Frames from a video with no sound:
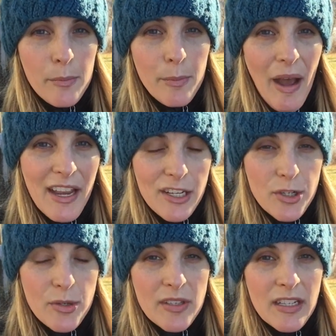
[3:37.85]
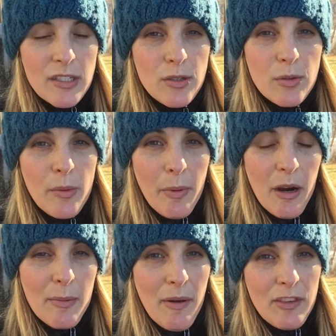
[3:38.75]
by choosing to
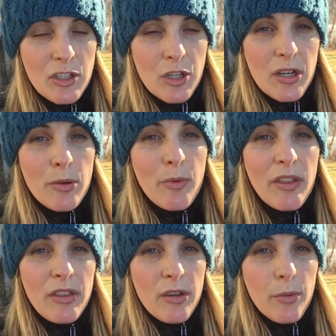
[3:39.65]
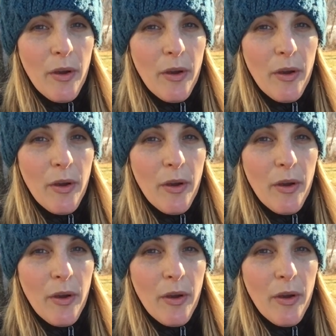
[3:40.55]
embark upon this journey with you,